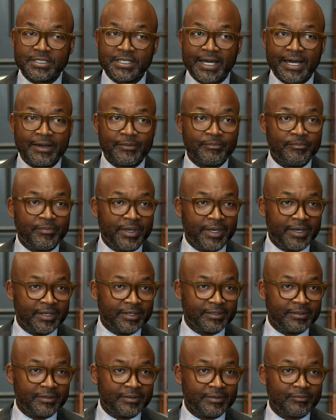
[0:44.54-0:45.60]
not
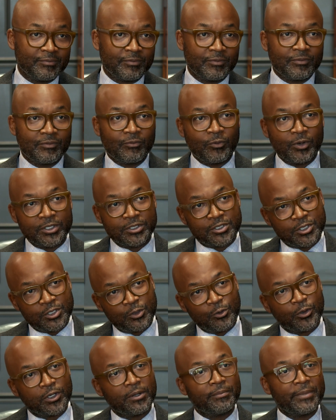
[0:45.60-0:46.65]
been what
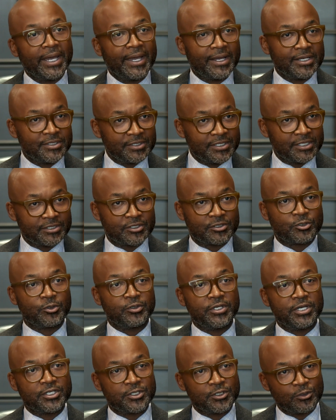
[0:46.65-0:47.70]
you would imagine as a
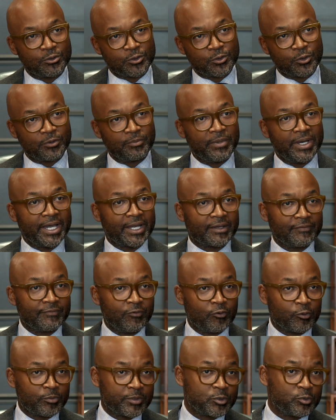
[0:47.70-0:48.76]
traditional sort of back and
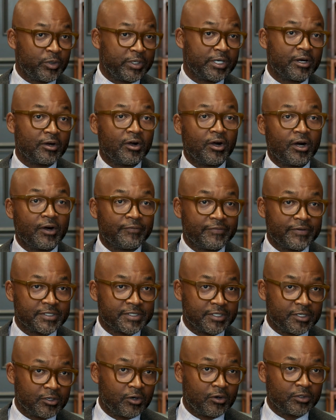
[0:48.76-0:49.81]
forth between our office
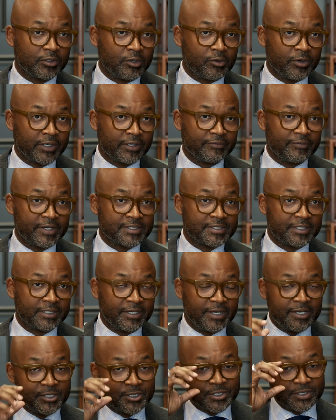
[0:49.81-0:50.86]
and an ongoing
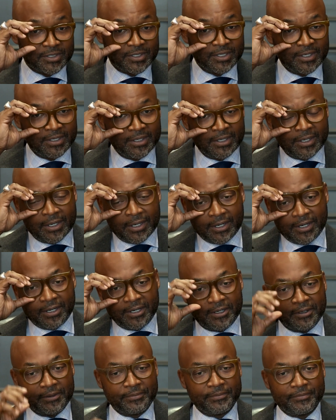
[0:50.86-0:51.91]
investigation.
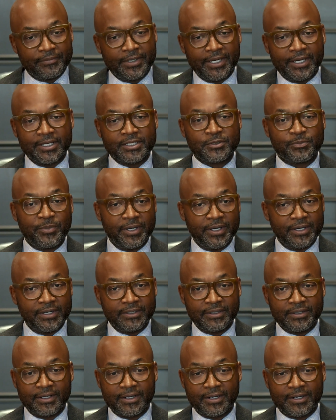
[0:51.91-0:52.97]
Um, it's
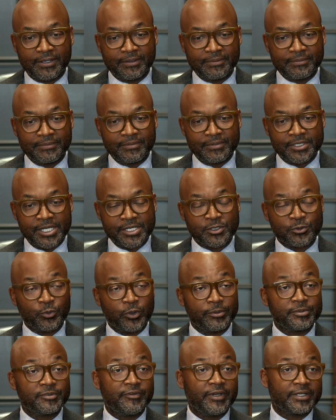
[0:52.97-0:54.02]
been um, Jason
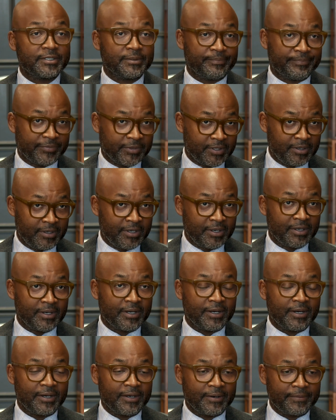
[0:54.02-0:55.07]
Williams' victim.
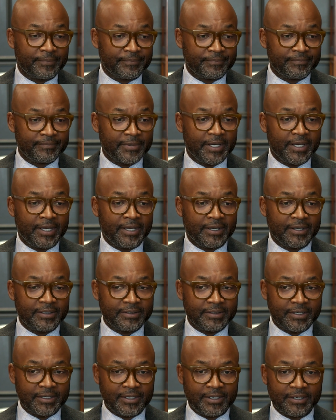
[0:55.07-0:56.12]
Um,
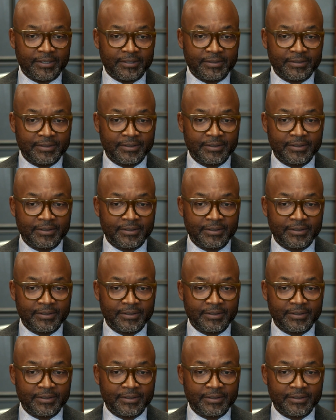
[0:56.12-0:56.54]
and uh,